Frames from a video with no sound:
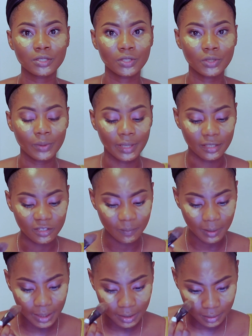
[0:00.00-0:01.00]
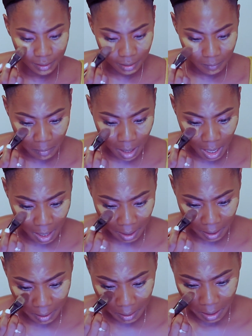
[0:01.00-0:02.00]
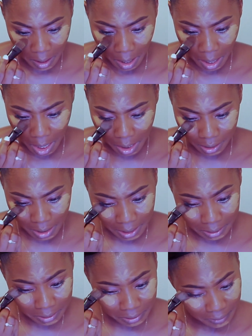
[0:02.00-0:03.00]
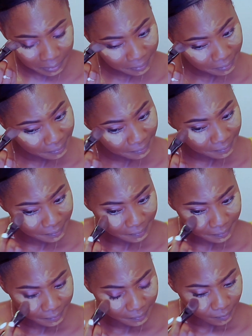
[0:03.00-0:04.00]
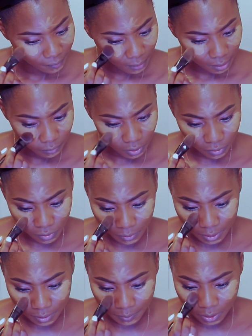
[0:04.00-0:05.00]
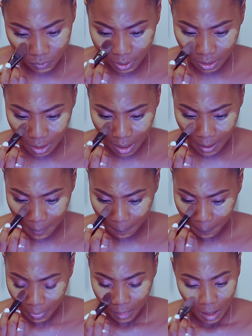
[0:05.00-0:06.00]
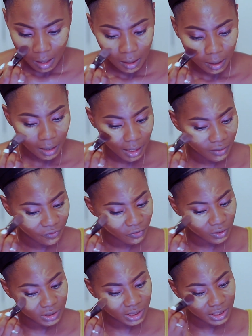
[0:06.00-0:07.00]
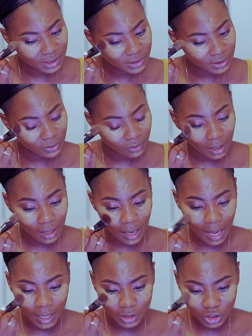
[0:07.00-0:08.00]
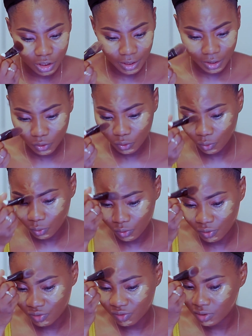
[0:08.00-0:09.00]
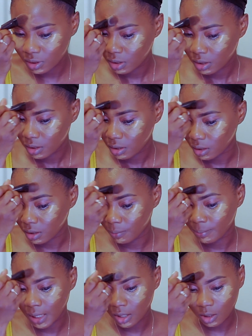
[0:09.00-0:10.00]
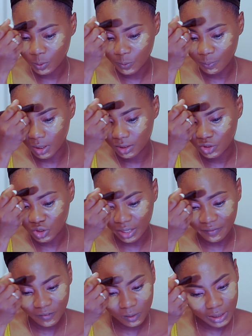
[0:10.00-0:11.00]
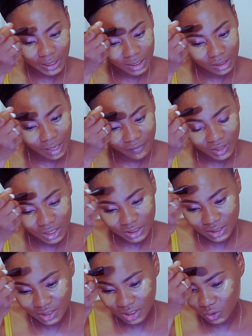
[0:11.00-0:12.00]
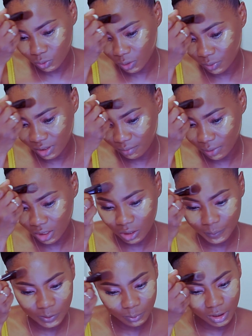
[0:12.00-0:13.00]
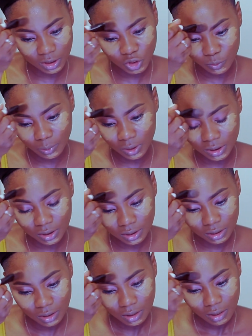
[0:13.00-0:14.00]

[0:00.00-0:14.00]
to do is blend in my highlights. I'm just going to be doing that, and for this you can actually use a makeup sponge. I feel like it definitely sits well with a makeup sponge, but